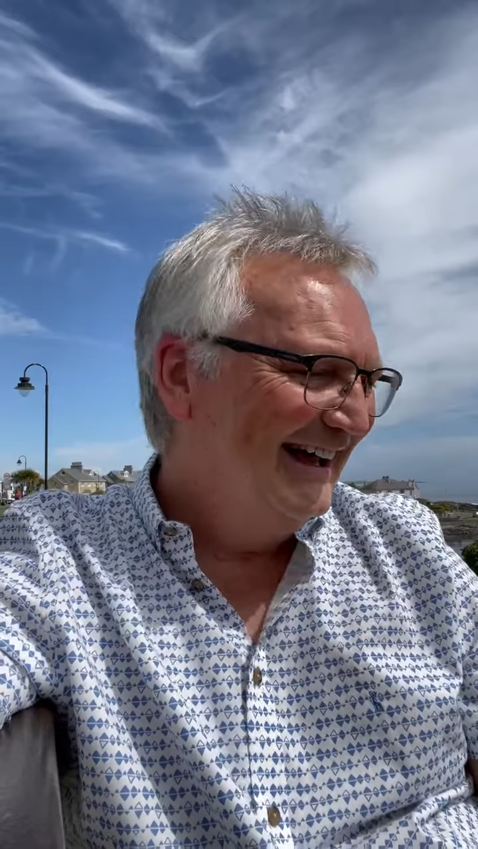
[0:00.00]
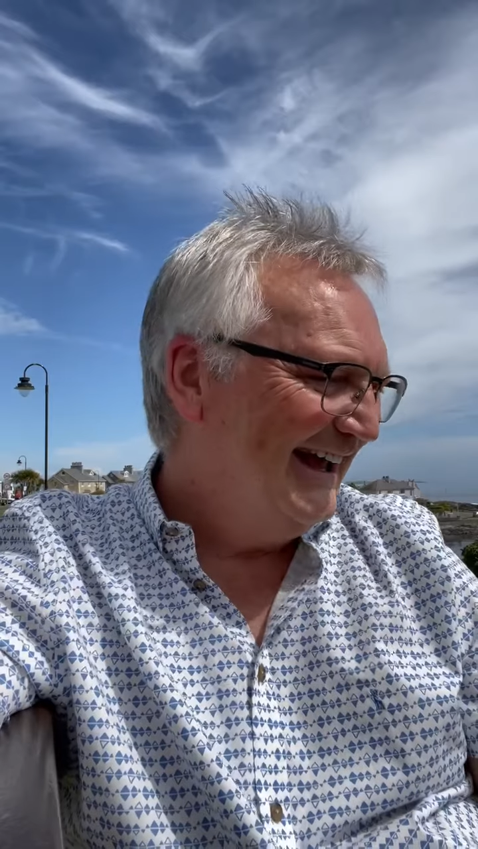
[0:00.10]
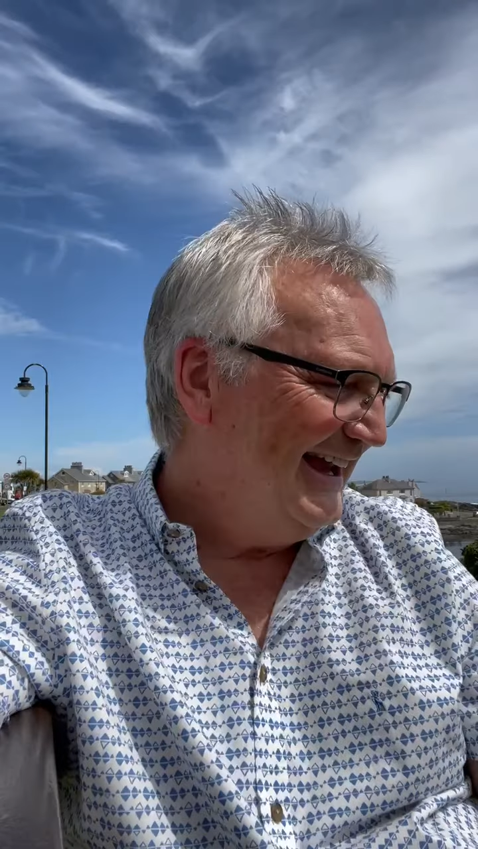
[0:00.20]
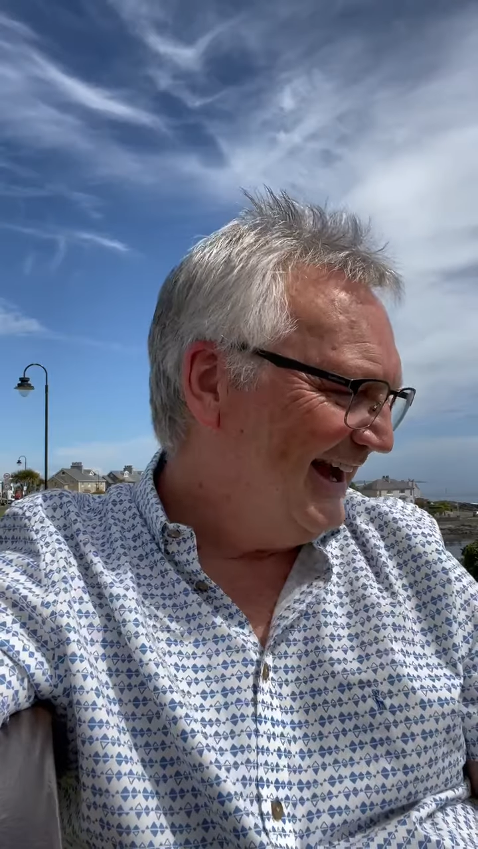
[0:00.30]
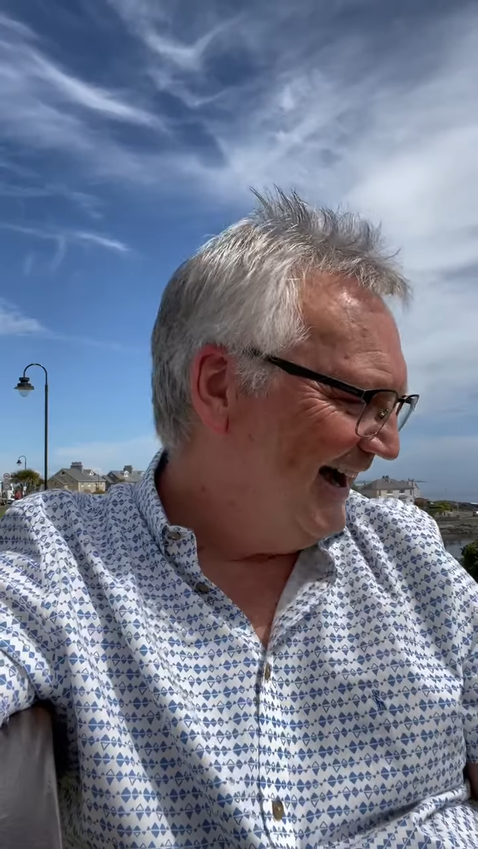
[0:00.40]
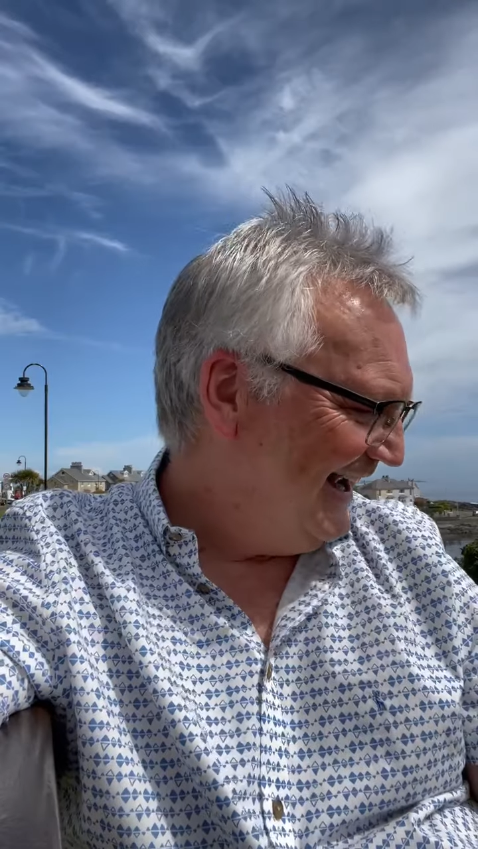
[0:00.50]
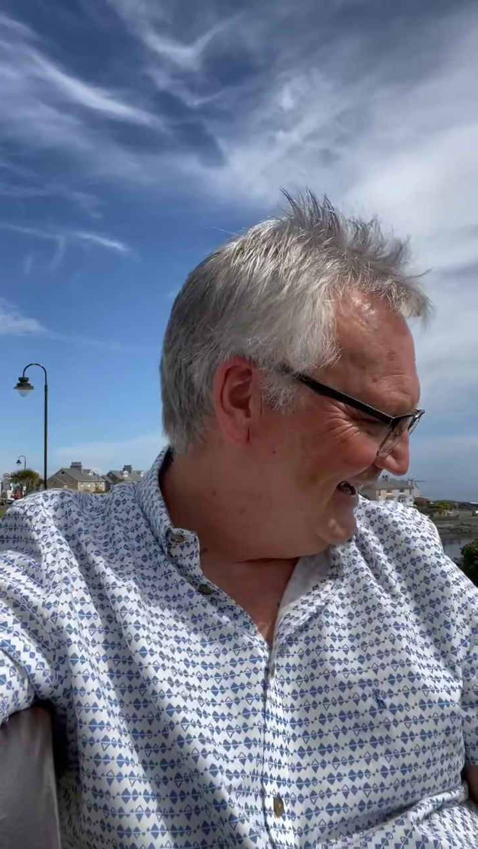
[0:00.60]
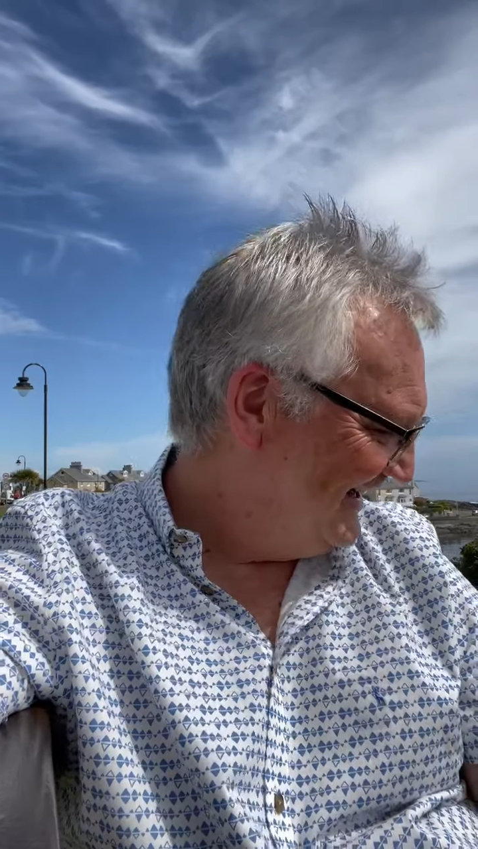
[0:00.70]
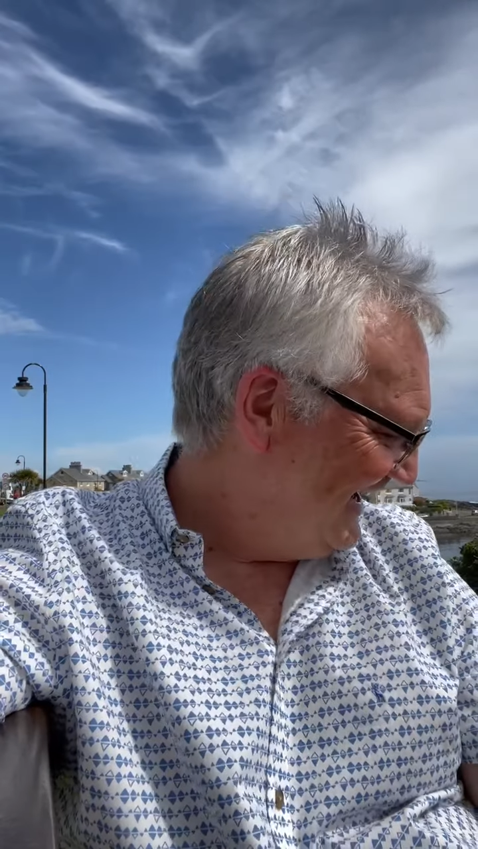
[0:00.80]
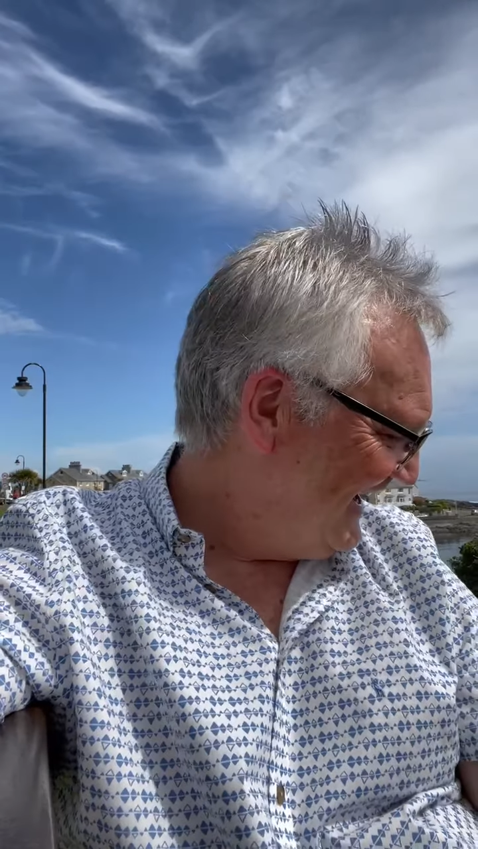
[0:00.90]
hey, guy.
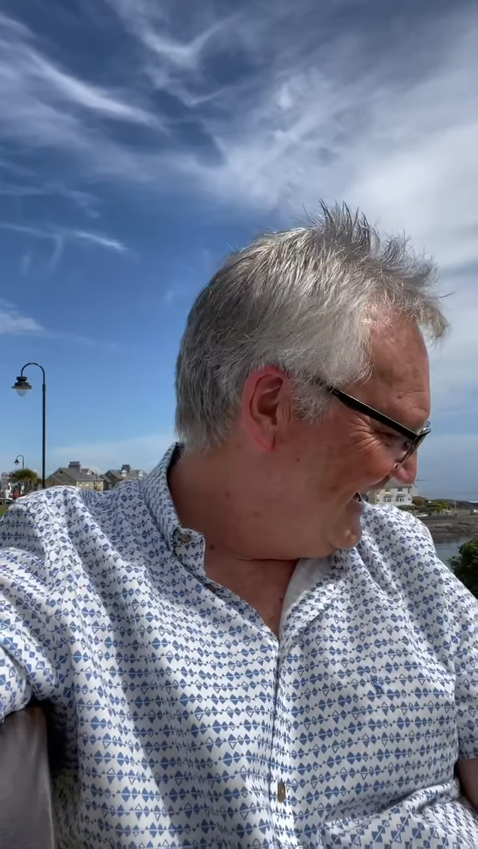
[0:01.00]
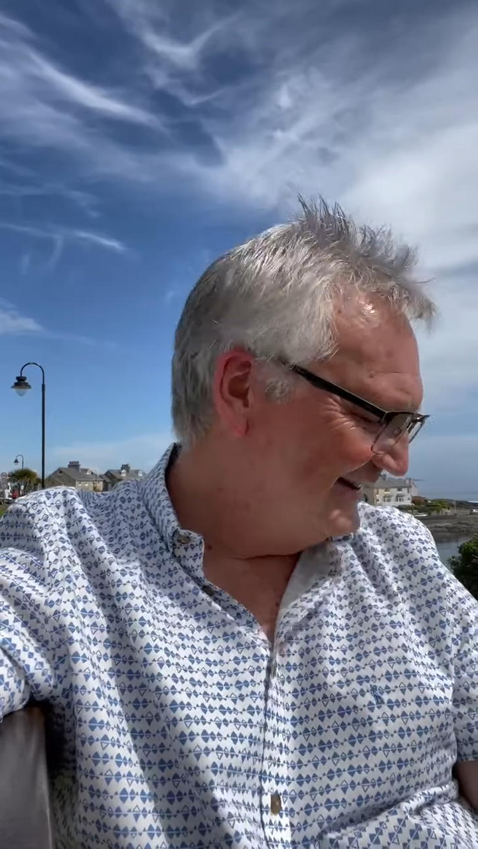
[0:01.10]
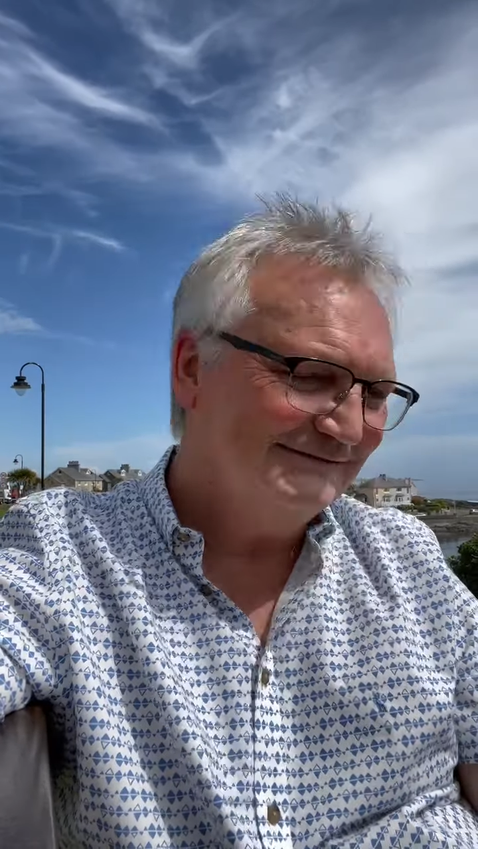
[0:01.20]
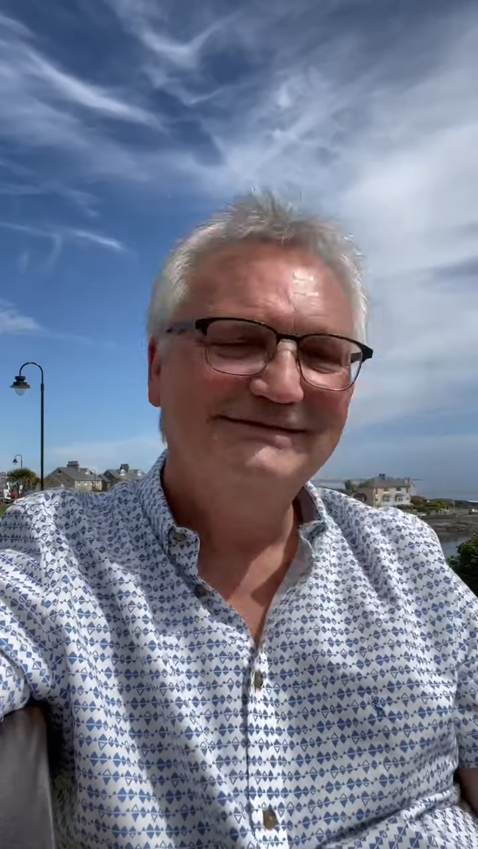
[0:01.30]
Hi.